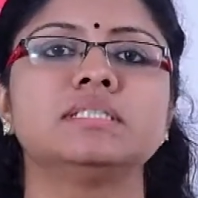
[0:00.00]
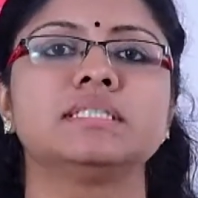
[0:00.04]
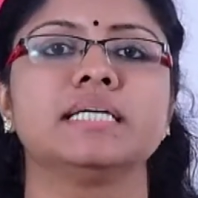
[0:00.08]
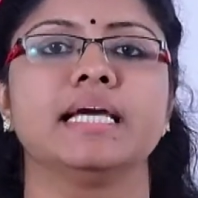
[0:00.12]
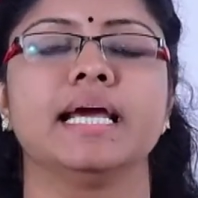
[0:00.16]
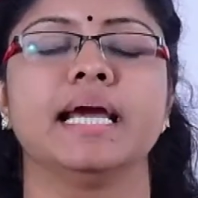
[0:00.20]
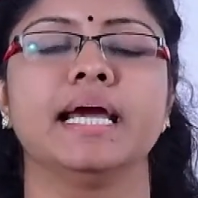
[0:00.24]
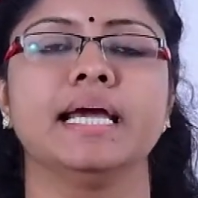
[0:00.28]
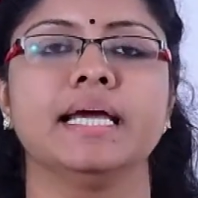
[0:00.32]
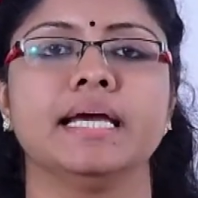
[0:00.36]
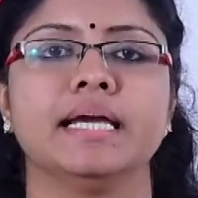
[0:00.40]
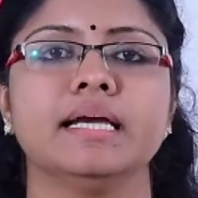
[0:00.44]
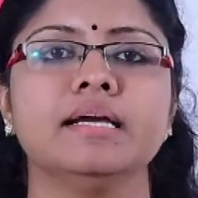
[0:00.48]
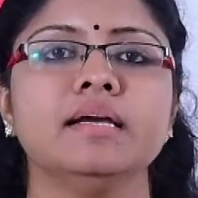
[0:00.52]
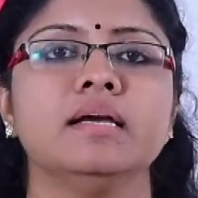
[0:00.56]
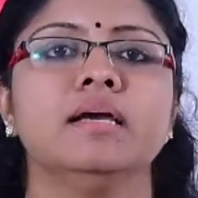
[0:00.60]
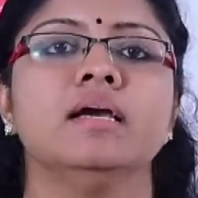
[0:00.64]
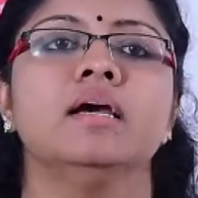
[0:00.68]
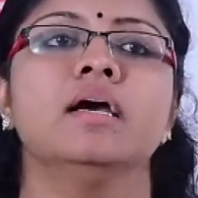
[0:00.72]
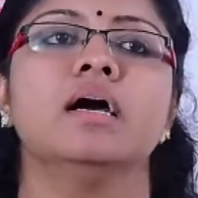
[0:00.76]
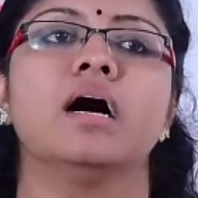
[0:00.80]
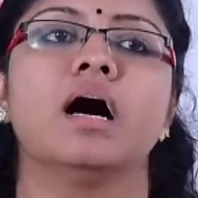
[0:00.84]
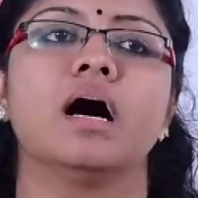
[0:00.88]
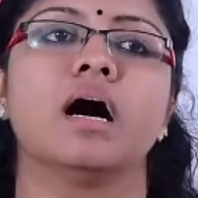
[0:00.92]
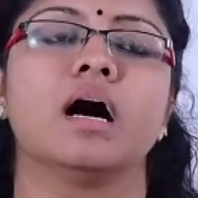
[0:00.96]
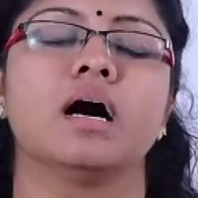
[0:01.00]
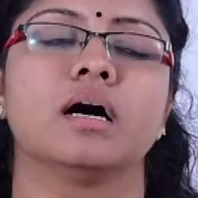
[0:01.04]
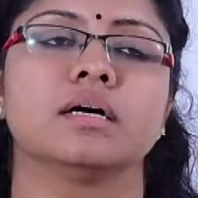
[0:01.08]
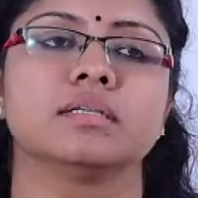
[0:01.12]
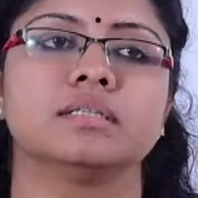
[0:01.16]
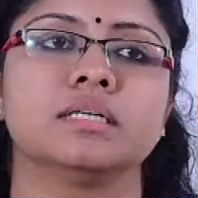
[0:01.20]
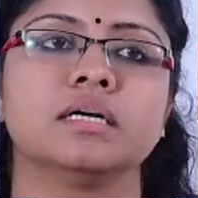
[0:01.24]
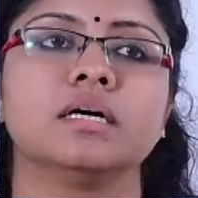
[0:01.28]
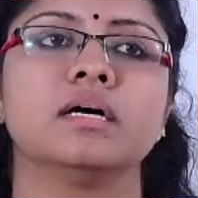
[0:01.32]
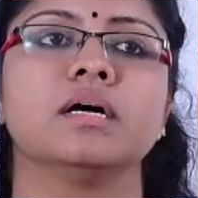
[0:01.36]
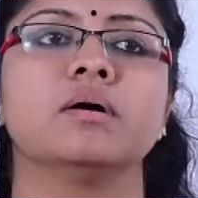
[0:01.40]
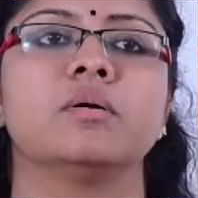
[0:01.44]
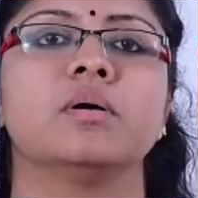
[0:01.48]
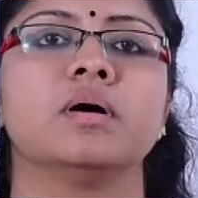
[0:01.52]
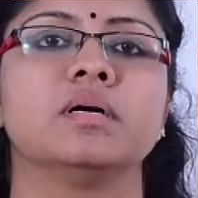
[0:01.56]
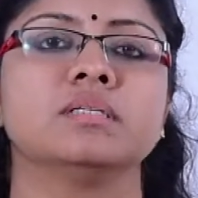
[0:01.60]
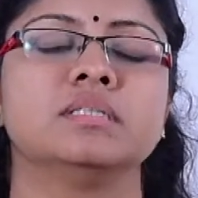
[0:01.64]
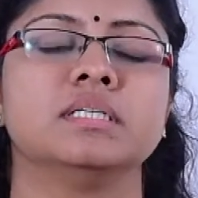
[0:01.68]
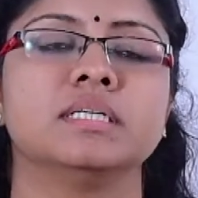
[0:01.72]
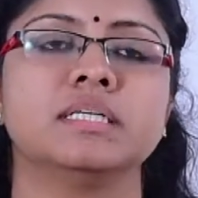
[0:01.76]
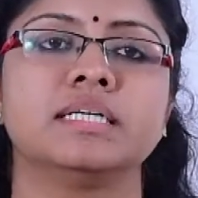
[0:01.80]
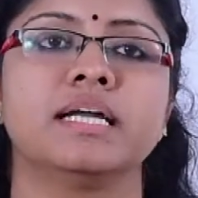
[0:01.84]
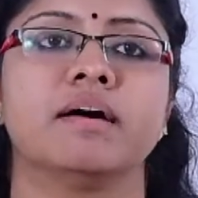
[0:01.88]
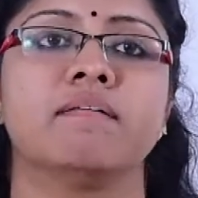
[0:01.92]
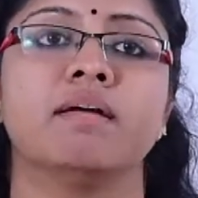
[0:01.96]
saying, the
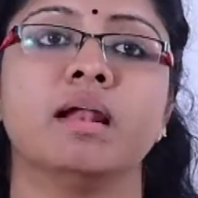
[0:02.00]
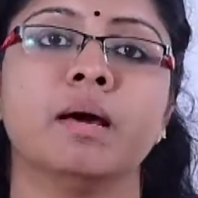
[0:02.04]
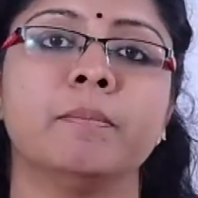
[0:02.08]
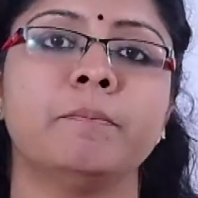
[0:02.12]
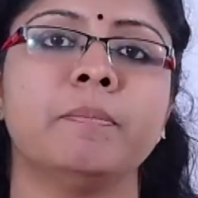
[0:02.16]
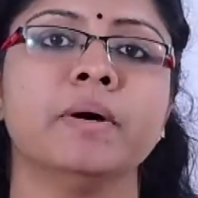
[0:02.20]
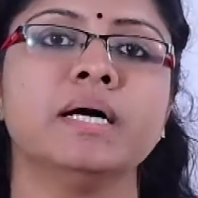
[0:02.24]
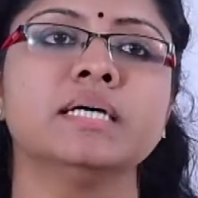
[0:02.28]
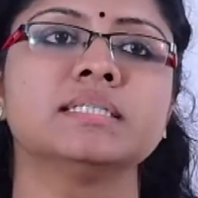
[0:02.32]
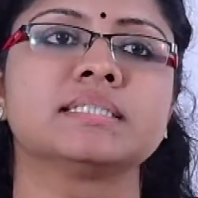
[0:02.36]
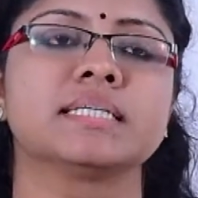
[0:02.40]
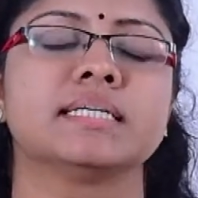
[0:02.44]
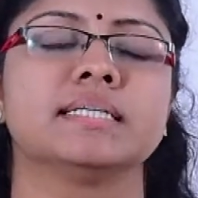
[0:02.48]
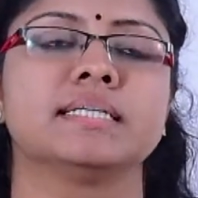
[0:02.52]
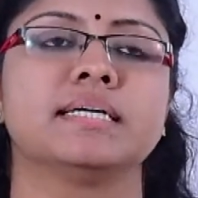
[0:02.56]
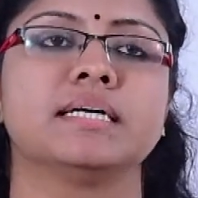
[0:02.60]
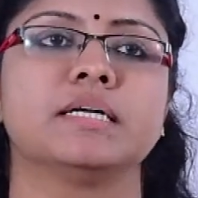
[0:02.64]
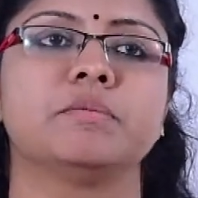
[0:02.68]
developers